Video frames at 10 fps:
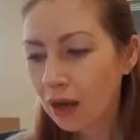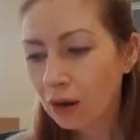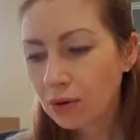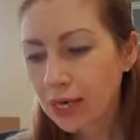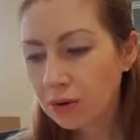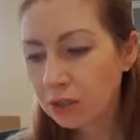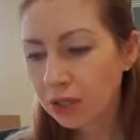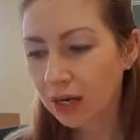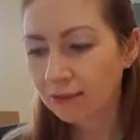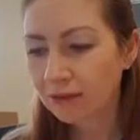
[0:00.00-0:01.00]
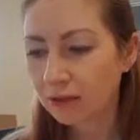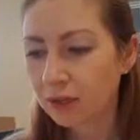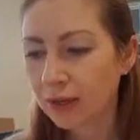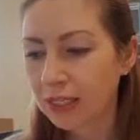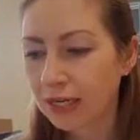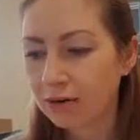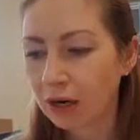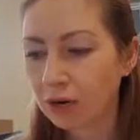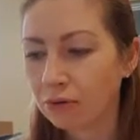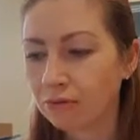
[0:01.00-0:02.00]
I wonder how much time Phil spends here
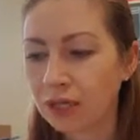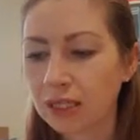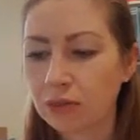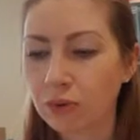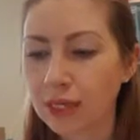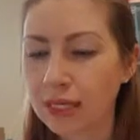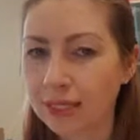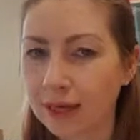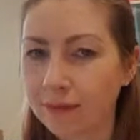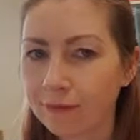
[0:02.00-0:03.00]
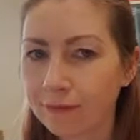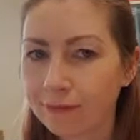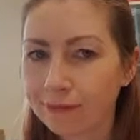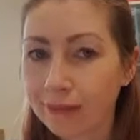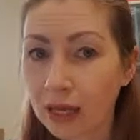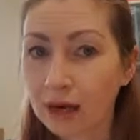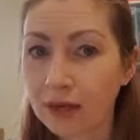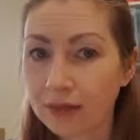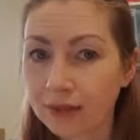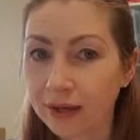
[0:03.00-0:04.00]
alone versus with Lisa.
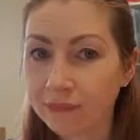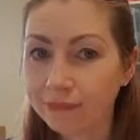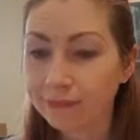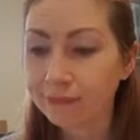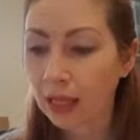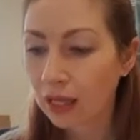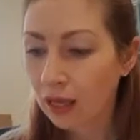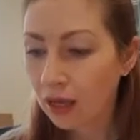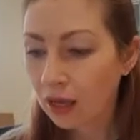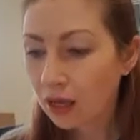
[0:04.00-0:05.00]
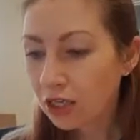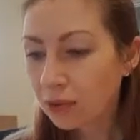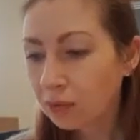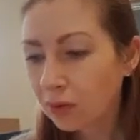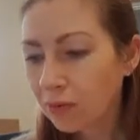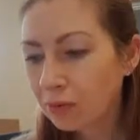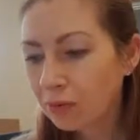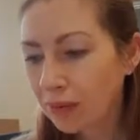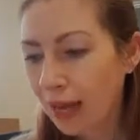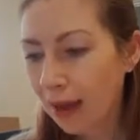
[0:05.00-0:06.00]
Lisa. She probably
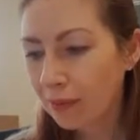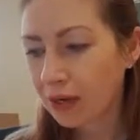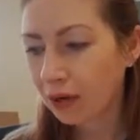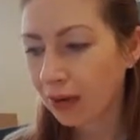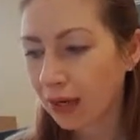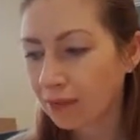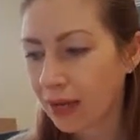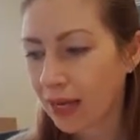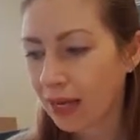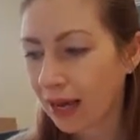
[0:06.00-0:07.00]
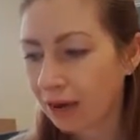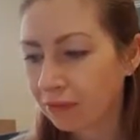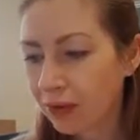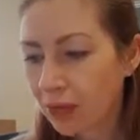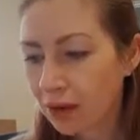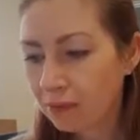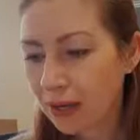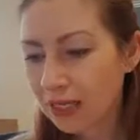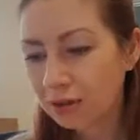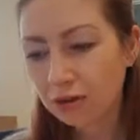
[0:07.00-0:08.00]
wouldn't be happy knowing I'm here now.
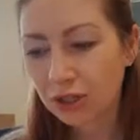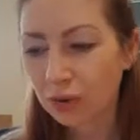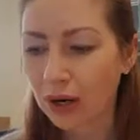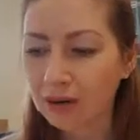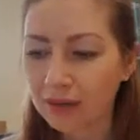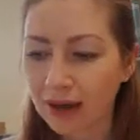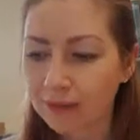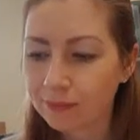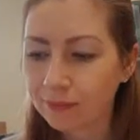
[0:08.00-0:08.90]
Best not to dwell on that.